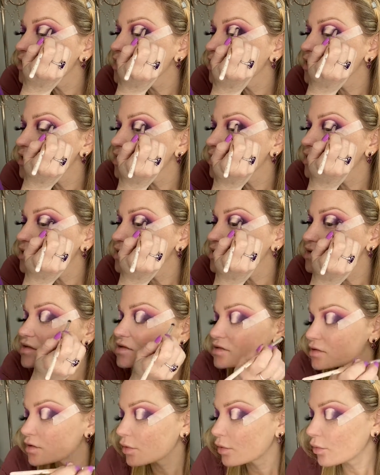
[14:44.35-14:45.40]

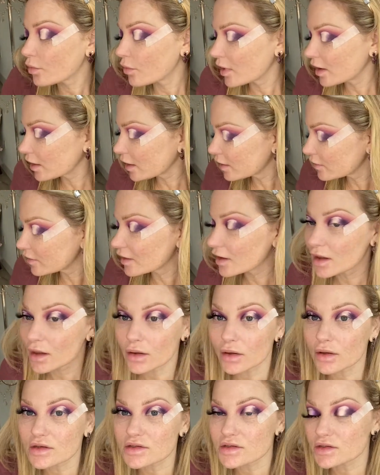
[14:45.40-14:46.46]
is when I think it
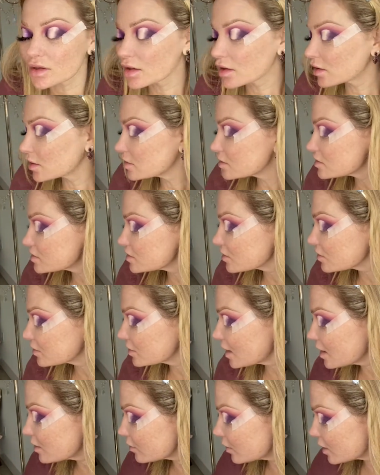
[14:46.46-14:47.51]
looks good. So
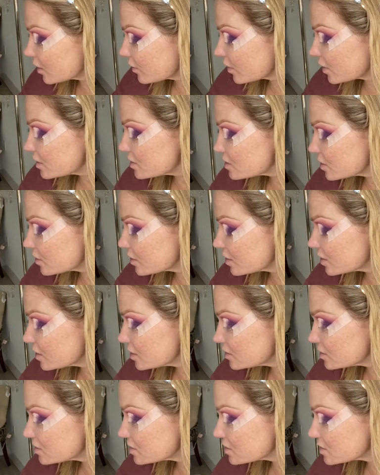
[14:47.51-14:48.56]
then what you want to do
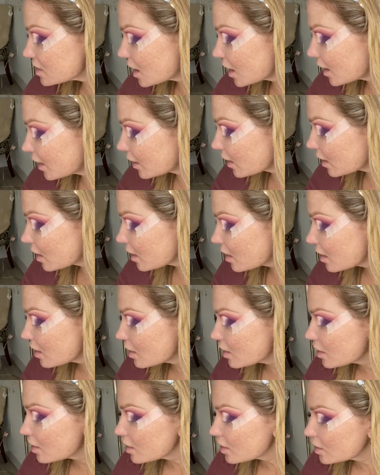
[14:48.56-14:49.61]
is take
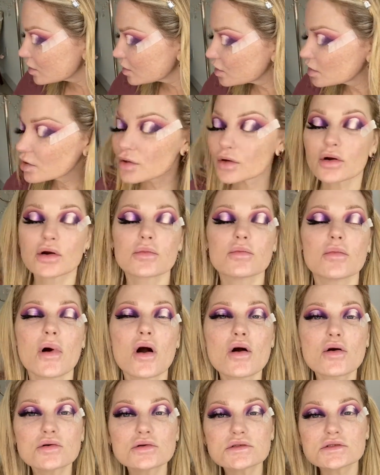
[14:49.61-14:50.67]
your
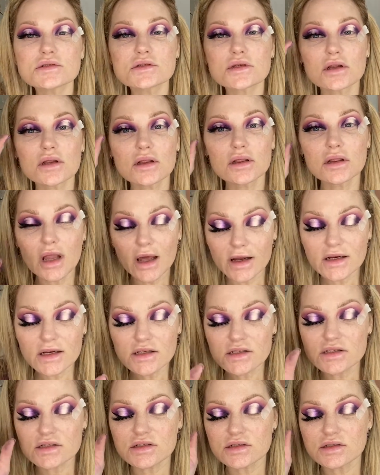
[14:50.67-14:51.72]
most
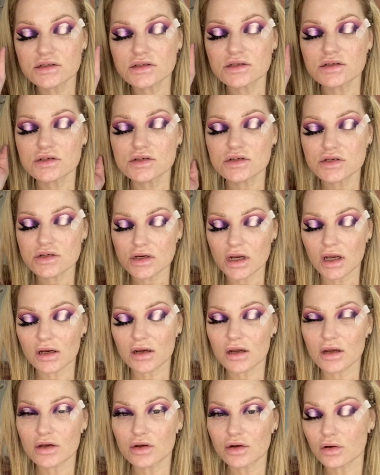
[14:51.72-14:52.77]
lightest shade
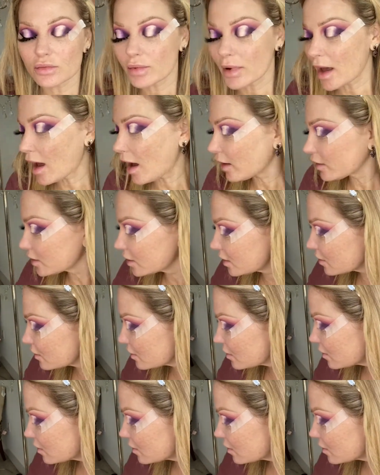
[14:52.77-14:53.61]
in your palette